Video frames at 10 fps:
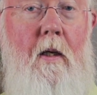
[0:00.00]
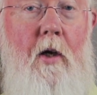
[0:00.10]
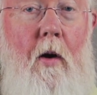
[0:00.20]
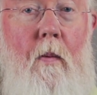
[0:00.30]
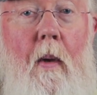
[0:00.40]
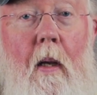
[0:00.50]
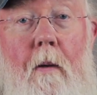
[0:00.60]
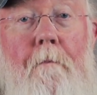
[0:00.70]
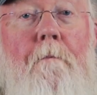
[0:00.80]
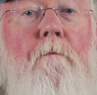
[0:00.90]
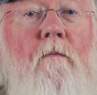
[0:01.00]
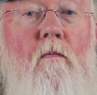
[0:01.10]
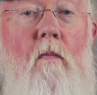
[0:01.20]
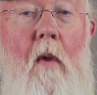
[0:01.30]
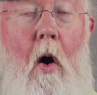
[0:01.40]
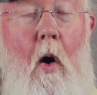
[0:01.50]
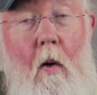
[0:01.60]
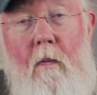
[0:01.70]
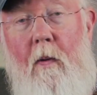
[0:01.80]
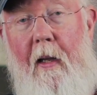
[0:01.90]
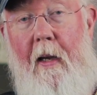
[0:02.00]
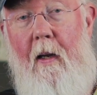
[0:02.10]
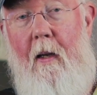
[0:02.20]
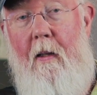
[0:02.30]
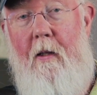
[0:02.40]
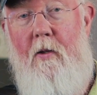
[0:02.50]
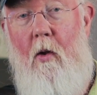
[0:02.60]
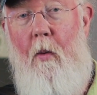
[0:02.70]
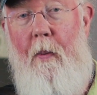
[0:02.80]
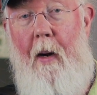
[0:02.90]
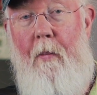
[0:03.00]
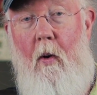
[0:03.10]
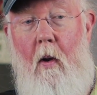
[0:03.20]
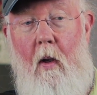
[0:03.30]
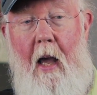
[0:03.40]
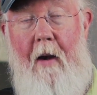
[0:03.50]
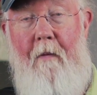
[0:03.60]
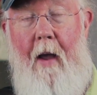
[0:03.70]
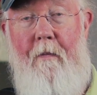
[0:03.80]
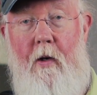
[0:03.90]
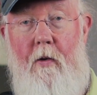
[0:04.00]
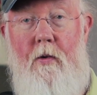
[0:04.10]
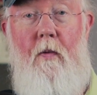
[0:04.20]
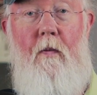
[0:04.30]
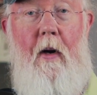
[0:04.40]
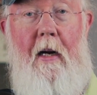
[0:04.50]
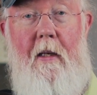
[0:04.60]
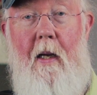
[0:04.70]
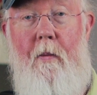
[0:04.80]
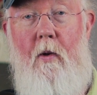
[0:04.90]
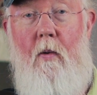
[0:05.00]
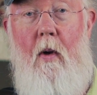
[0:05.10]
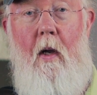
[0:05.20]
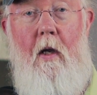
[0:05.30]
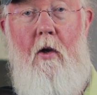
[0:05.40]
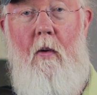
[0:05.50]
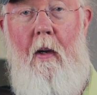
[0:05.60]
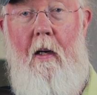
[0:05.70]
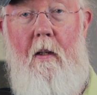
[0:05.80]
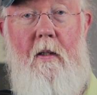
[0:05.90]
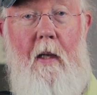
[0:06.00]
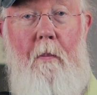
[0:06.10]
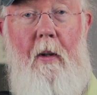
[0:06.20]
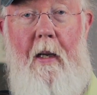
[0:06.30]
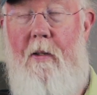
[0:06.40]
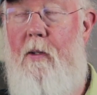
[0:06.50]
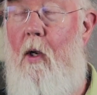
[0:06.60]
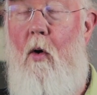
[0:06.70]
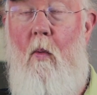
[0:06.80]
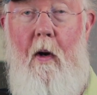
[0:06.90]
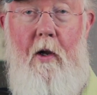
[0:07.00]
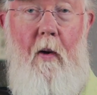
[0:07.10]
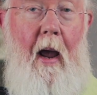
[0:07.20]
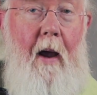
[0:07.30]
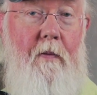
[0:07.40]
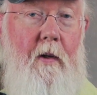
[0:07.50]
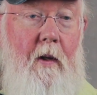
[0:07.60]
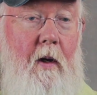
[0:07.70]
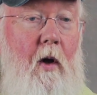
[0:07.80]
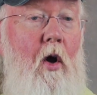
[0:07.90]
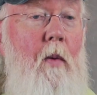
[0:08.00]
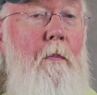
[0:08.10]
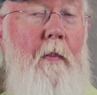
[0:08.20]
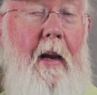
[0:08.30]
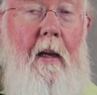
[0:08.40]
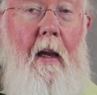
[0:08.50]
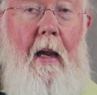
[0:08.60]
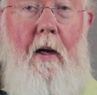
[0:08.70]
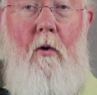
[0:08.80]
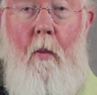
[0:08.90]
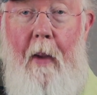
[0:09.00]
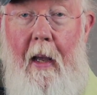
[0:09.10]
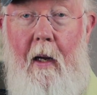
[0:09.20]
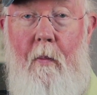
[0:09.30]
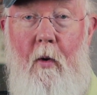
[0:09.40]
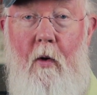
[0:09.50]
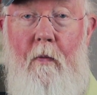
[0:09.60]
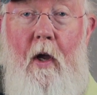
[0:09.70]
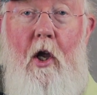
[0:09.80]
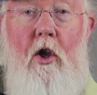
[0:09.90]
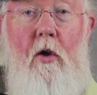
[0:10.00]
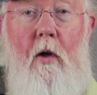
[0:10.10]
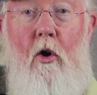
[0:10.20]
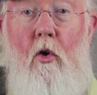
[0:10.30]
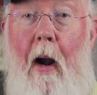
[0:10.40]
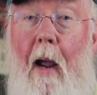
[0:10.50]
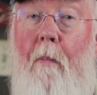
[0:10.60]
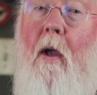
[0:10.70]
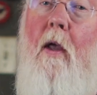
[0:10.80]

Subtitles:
So hopefully this will open up all kind of avenues for any time you hit someplace where you have to make a chromatic move. You can grab